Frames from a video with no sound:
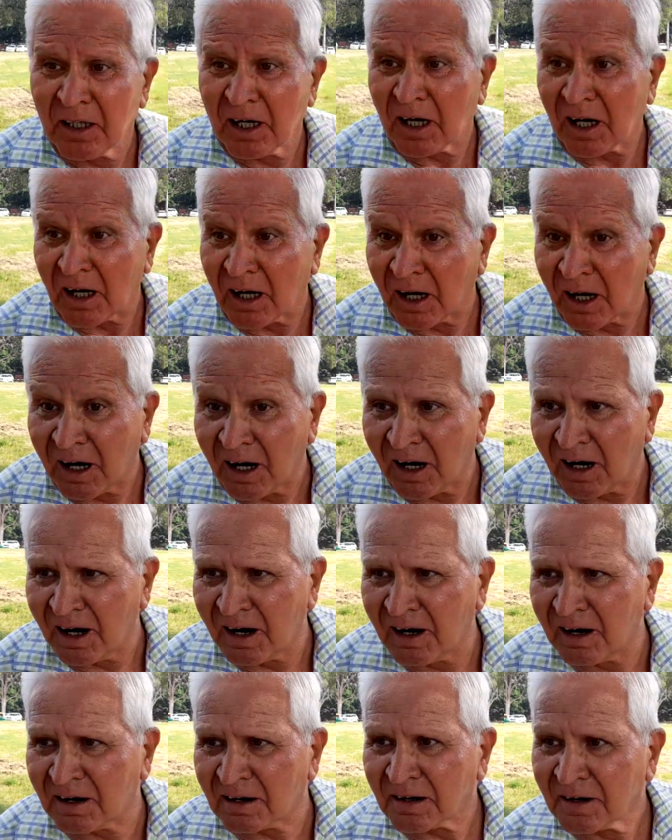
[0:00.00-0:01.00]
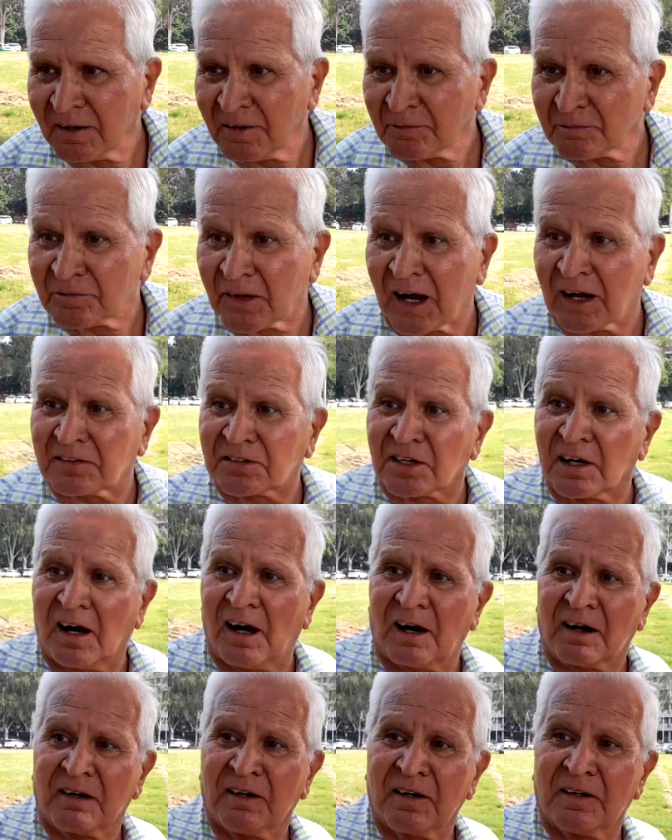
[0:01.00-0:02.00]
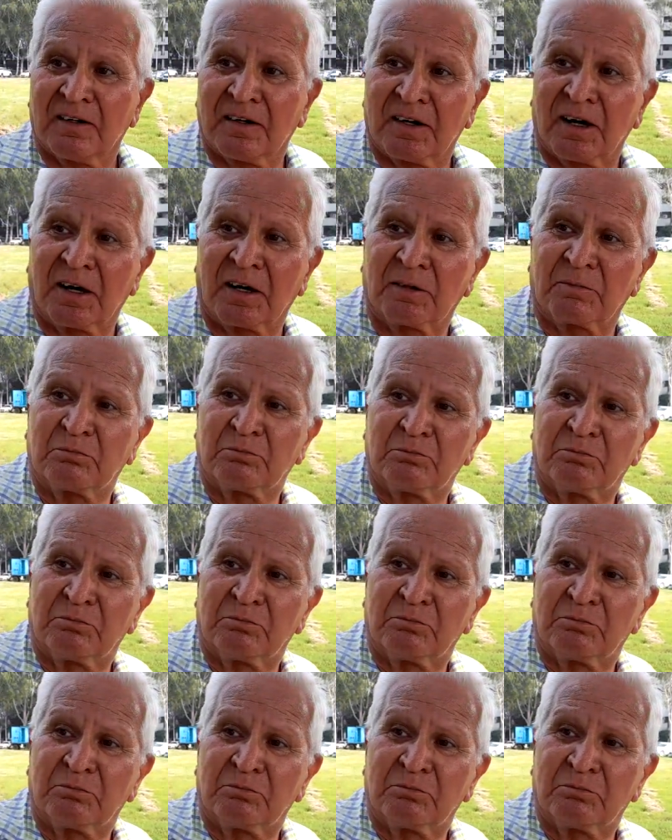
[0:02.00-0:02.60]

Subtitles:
hurt that, sir, a